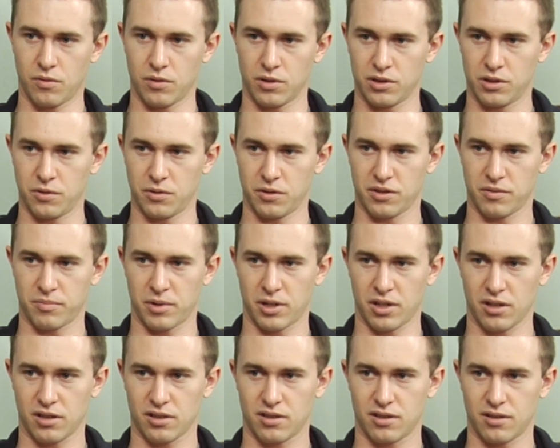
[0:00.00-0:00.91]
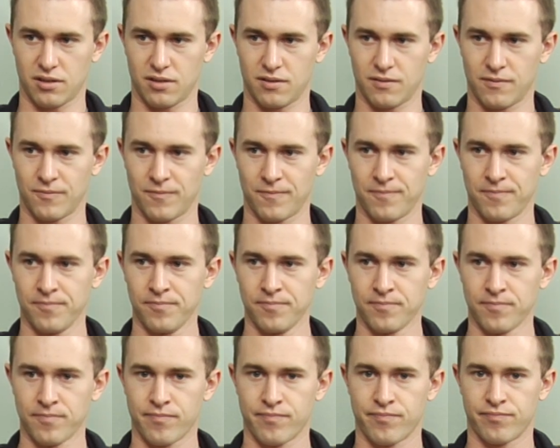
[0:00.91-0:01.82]
what to expect, and it
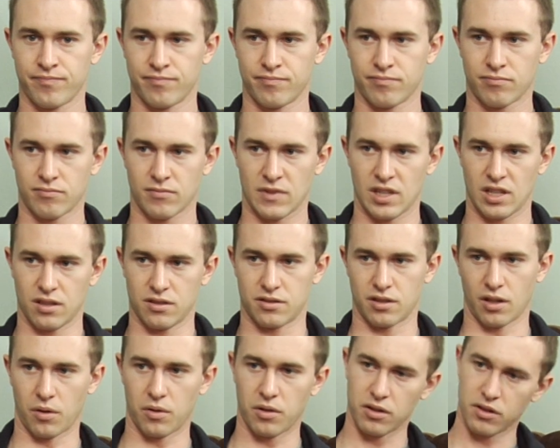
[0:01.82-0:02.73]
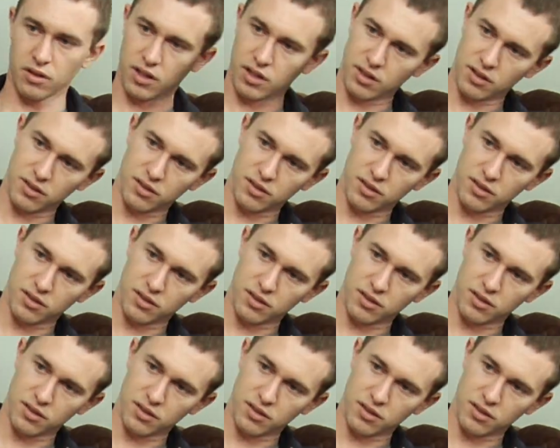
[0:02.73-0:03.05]
sounded like